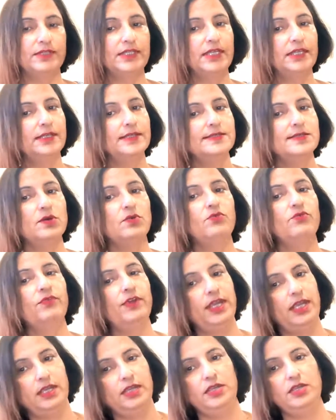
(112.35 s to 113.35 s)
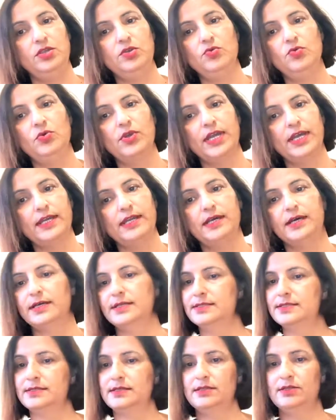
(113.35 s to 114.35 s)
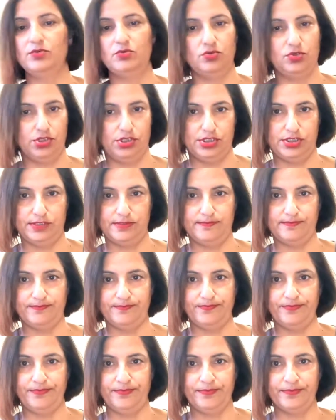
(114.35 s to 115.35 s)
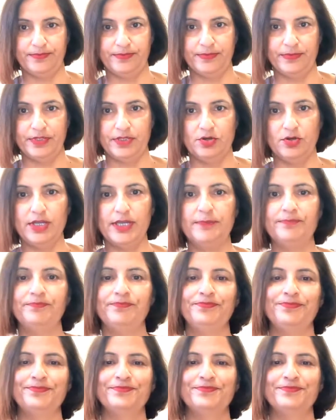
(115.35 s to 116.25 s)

there is a way you can answer the question. Okay.